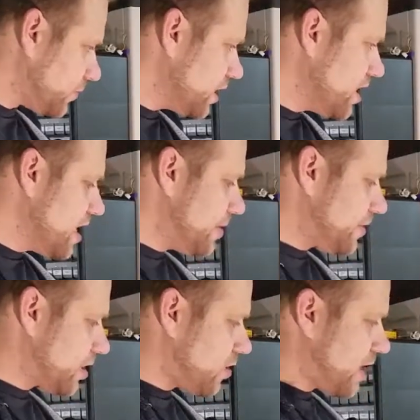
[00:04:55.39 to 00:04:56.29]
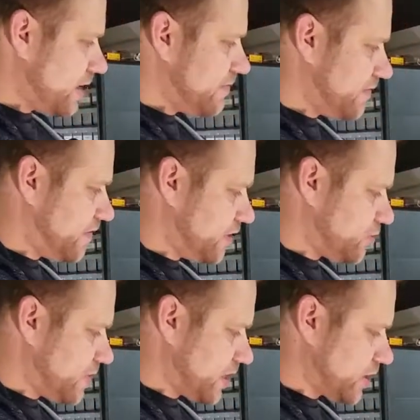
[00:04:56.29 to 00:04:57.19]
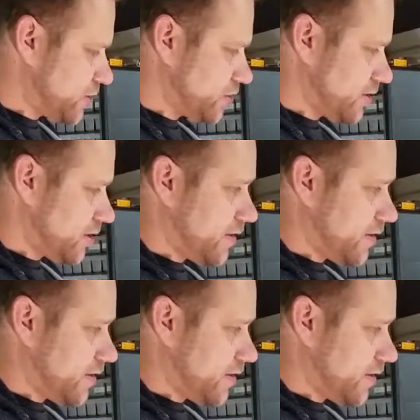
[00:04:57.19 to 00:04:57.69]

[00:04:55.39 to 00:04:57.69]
I'm going to go ahead and finish making sure that